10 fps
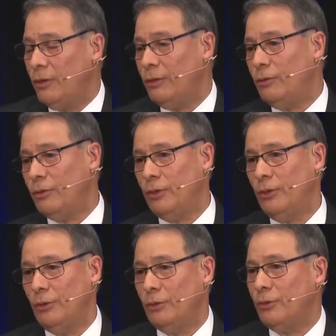The,
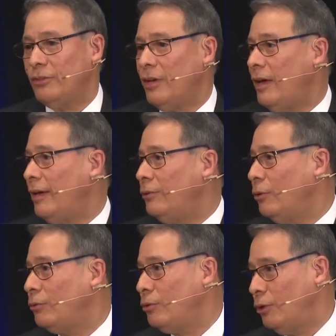the Sa and
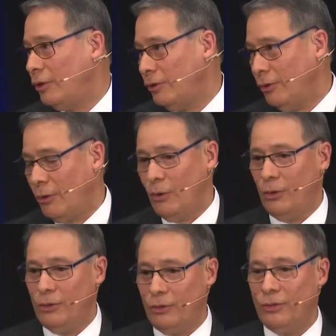Dr. Jorgensen
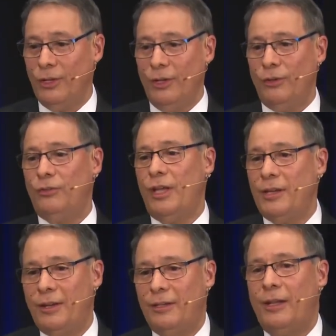called these
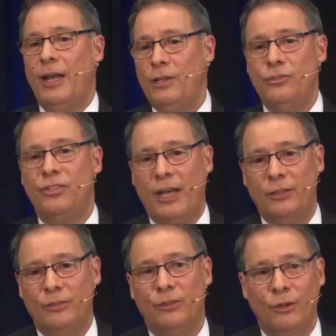sacred clean
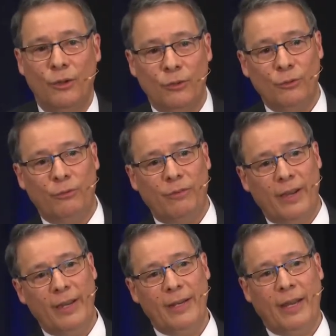sites. So
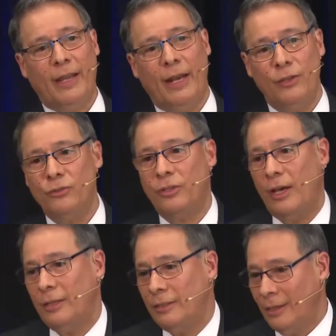find a clean
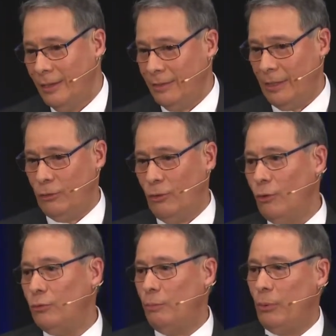site that is
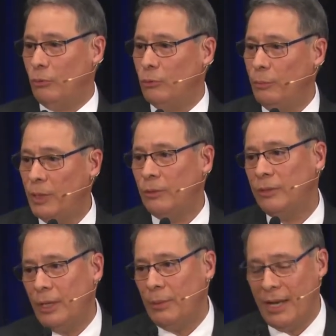not supposed to be
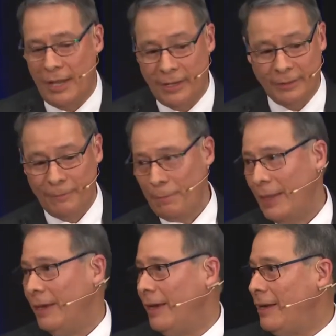contaminated.
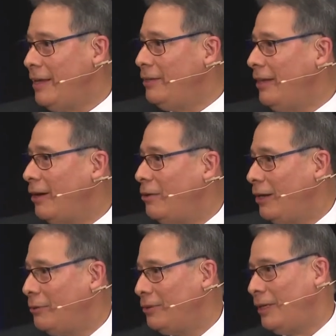And in, I
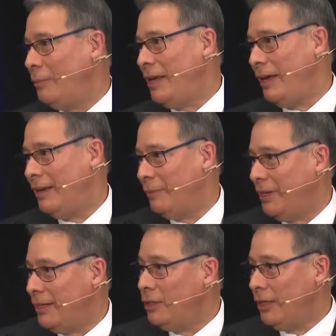call it contaminated,
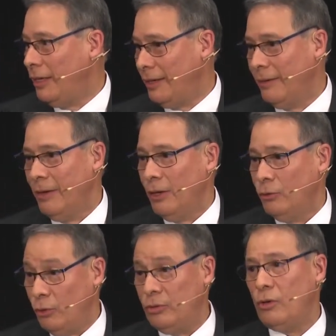but in there,
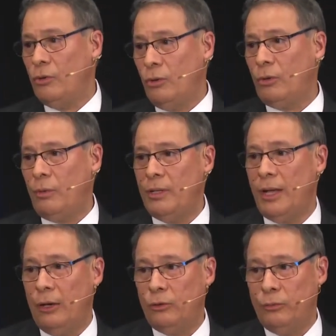those are good
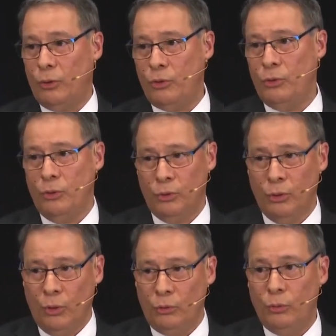readouts for you
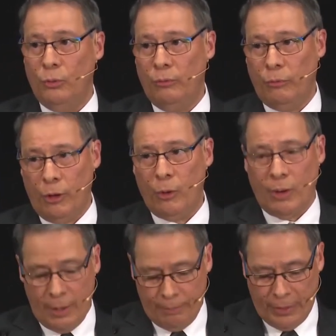to
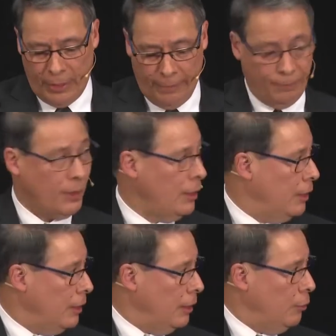follow up uh,
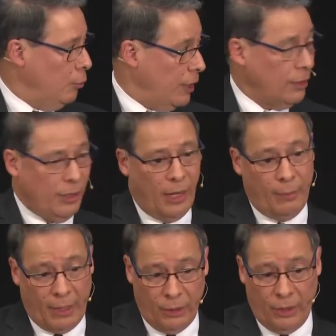where the
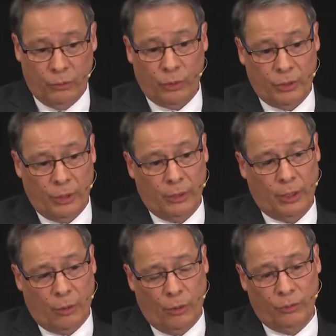MRDs or the,
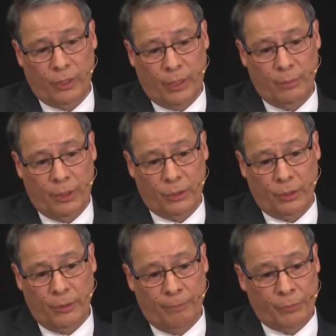the, clones are
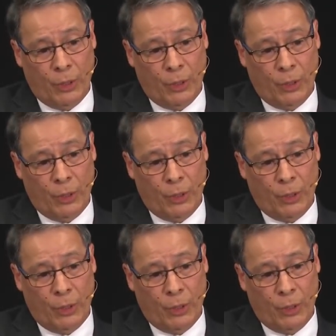emerging.